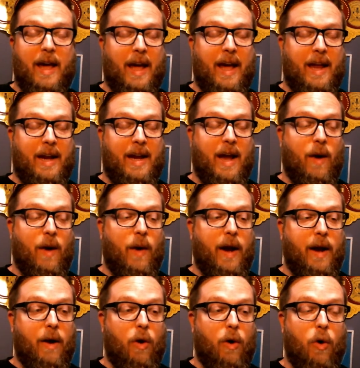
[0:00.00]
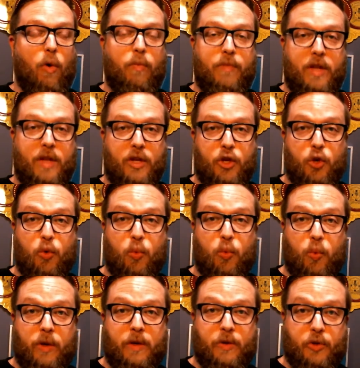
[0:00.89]
And now I hope that you
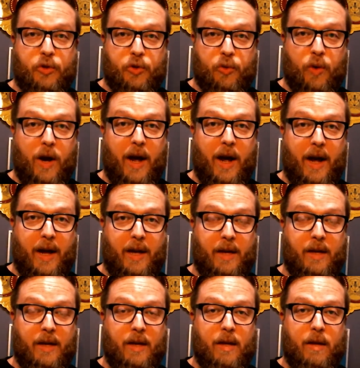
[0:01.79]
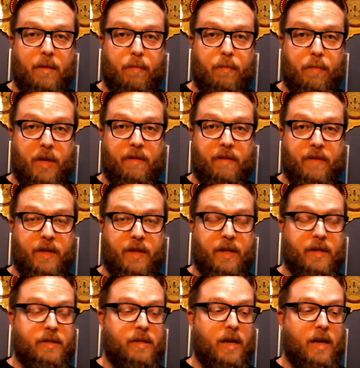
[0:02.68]
will try
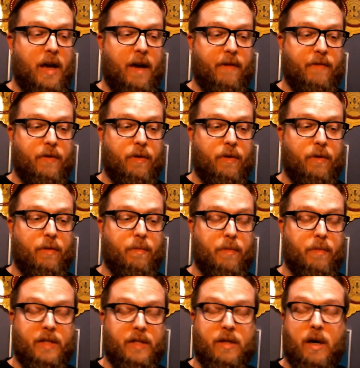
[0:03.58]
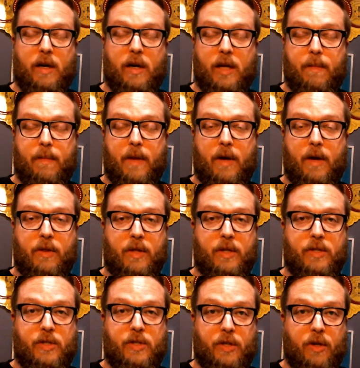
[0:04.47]
Benavides after me talking about
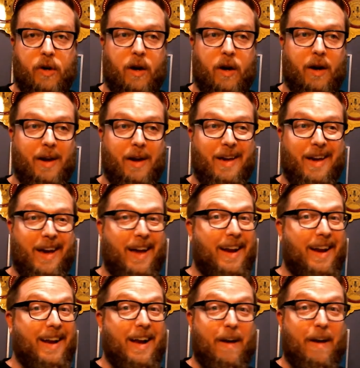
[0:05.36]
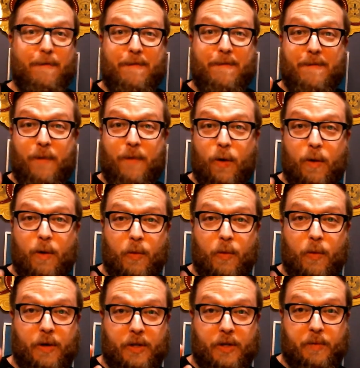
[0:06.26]
this cigar. And I got four
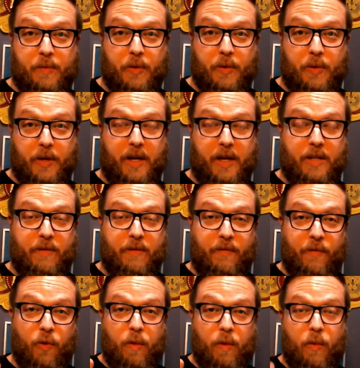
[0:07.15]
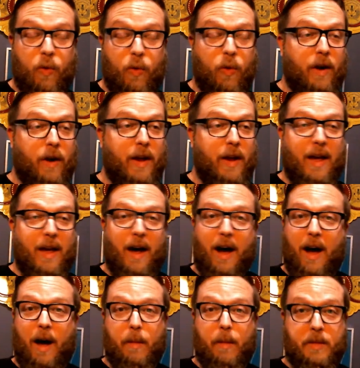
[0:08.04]
more to smoke, guys. Four more.
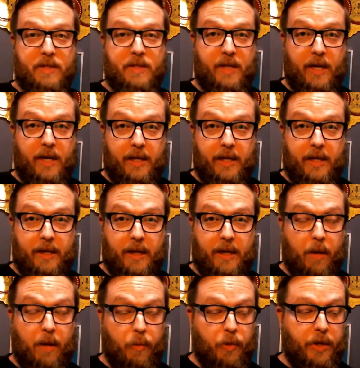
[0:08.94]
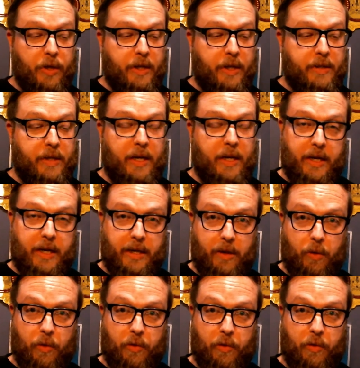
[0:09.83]
I'm excited. I'm really excited to
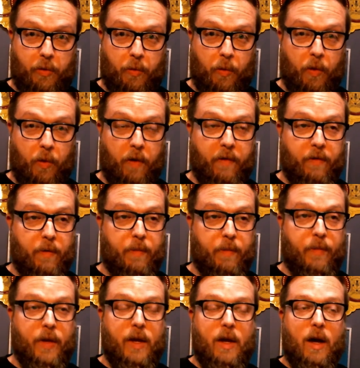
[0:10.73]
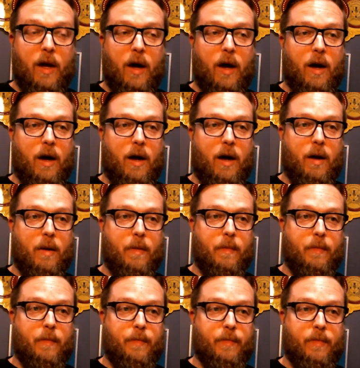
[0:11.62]
go through more of them.
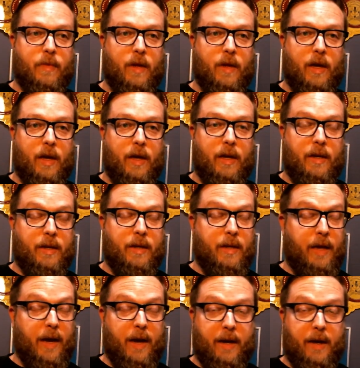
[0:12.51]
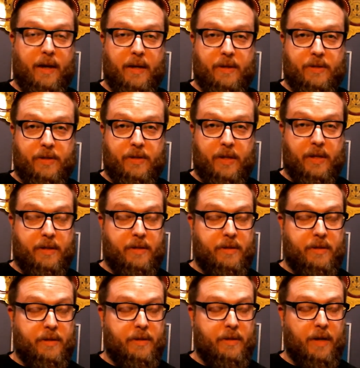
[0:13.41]
Um, and yeah, it's
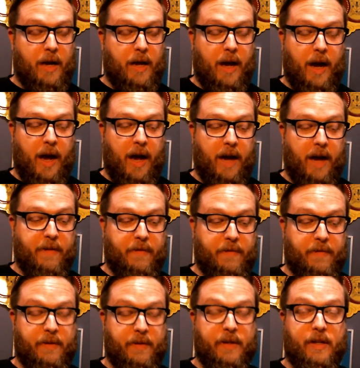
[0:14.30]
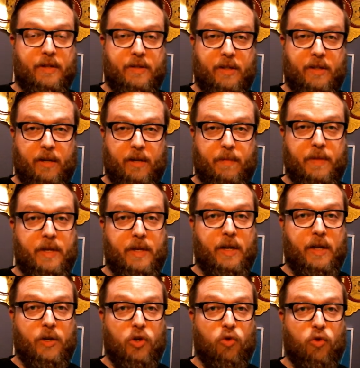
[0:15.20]
it's. I, I have a feeling it's going to
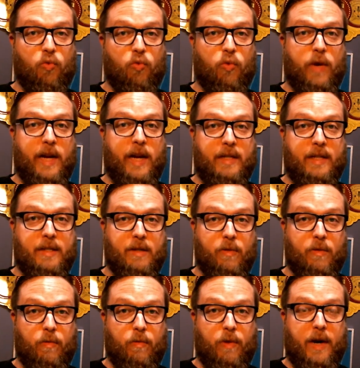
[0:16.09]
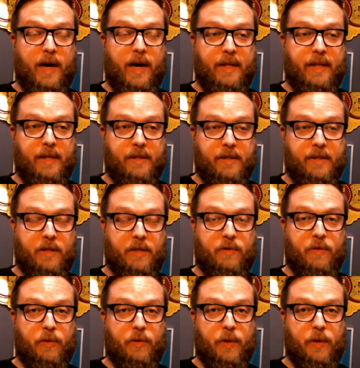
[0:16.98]
be a great ride these next
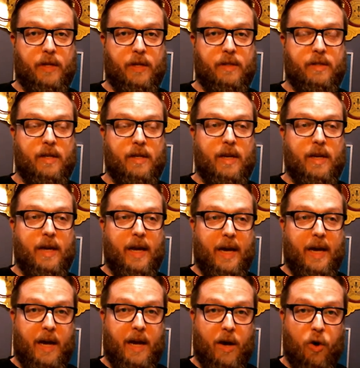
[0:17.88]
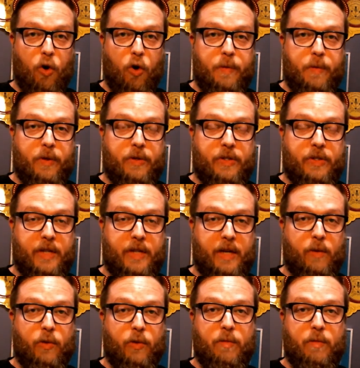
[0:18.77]
few weeks. And I hope you'll
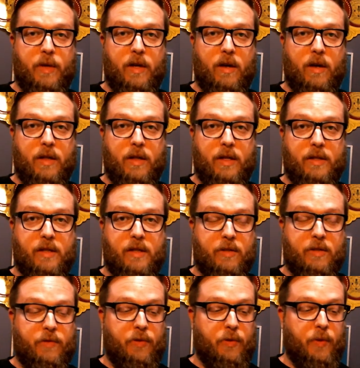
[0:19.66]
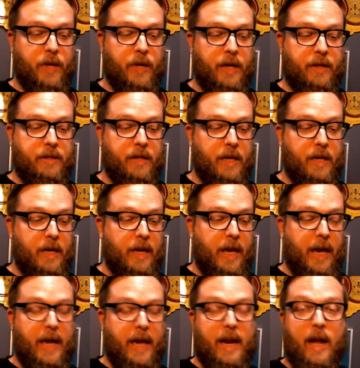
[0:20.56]
stick with me on these next few weeks.
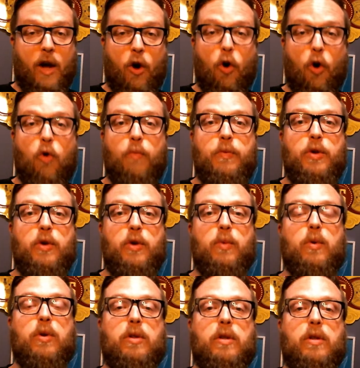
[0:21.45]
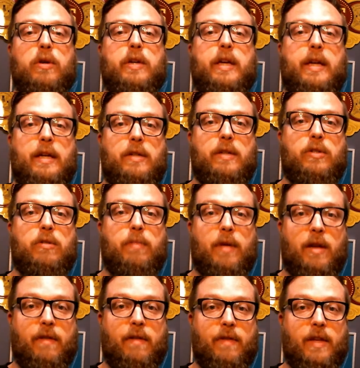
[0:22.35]
And I hope you will look into
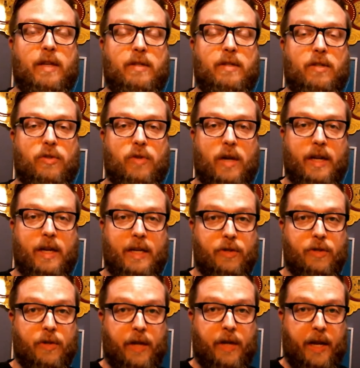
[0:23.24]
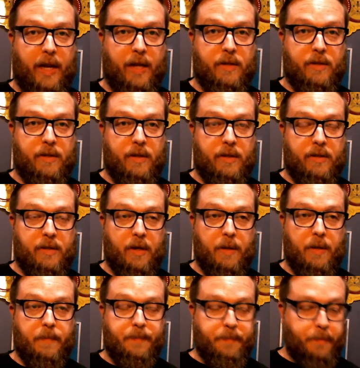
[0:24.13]
Benavides and try to get your hands on
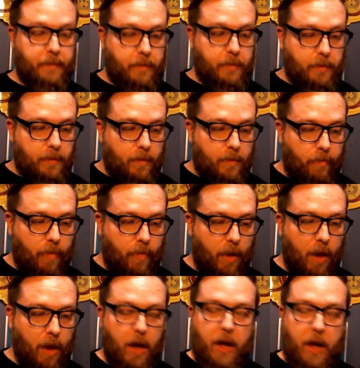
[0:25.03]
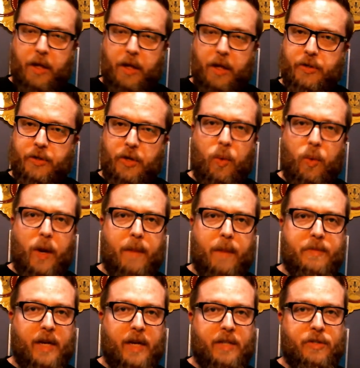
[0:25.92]
some. There's no
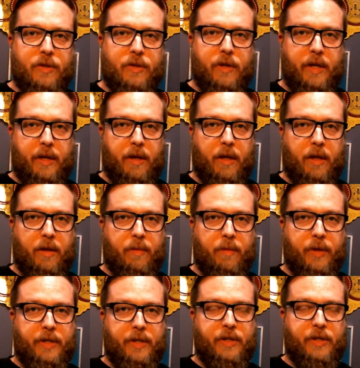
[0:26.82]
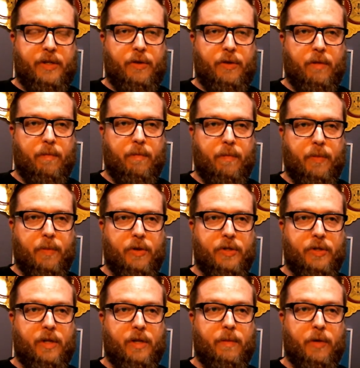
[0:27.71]
websites or any other place that you can
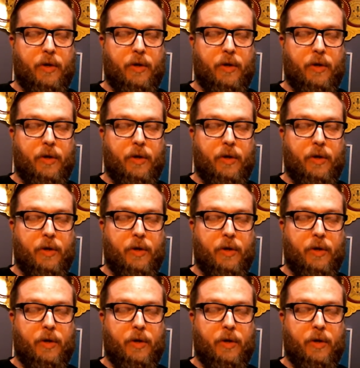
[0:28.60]
purchase them.